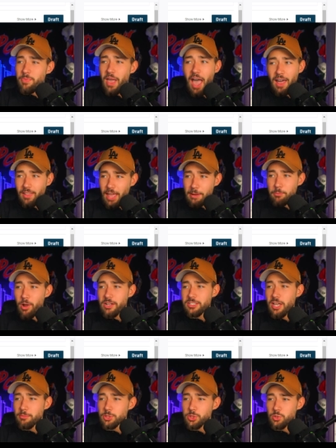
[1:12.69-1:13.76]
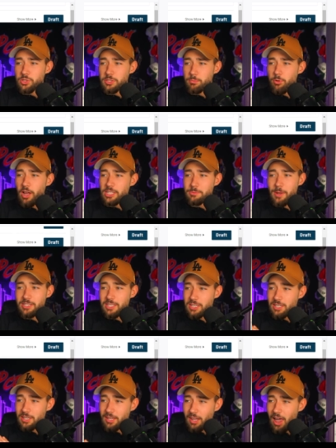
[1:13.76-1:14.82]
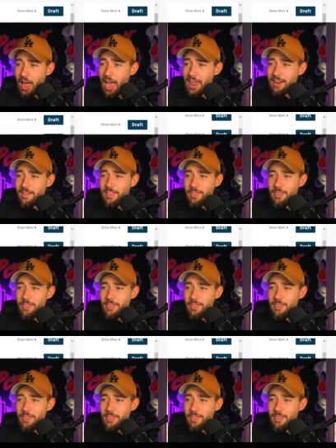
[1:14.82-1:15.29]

I like Brian Thomas Jr. as a prospect a lot.